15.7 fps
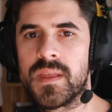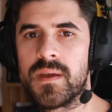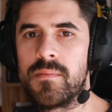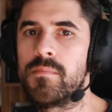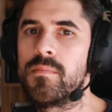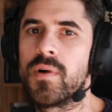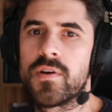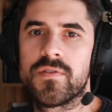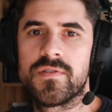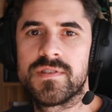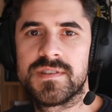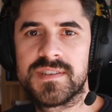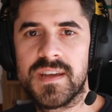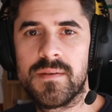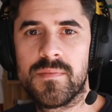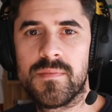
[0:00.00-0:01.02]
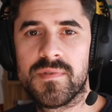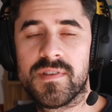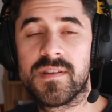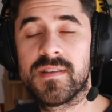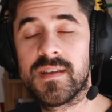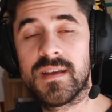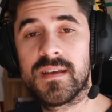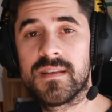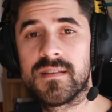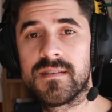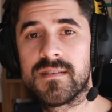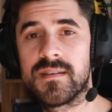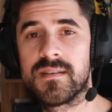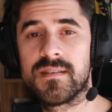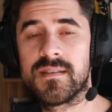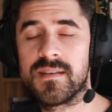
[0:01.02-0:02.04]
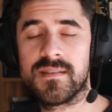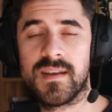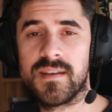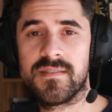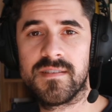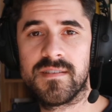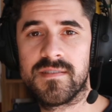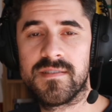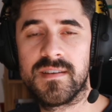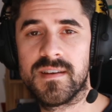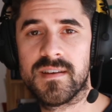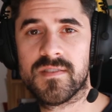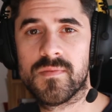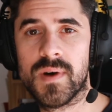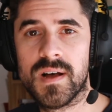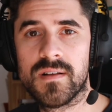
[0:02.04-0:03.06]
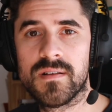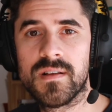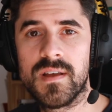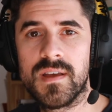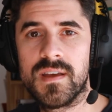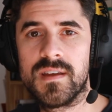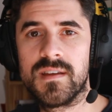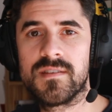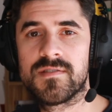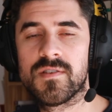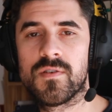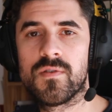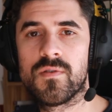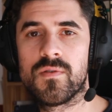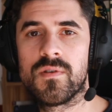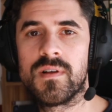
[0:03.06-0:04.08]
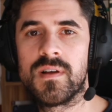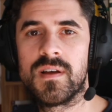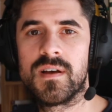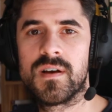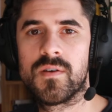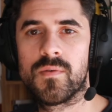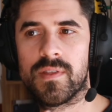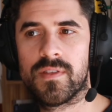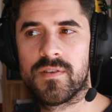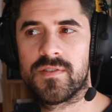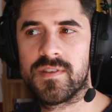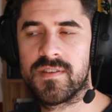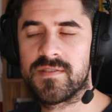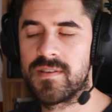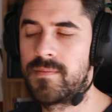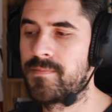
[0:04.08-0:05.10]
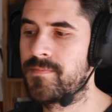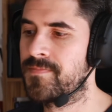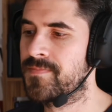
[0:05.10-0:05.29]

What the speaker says: modern sims and in ACC as well is the whole weather system.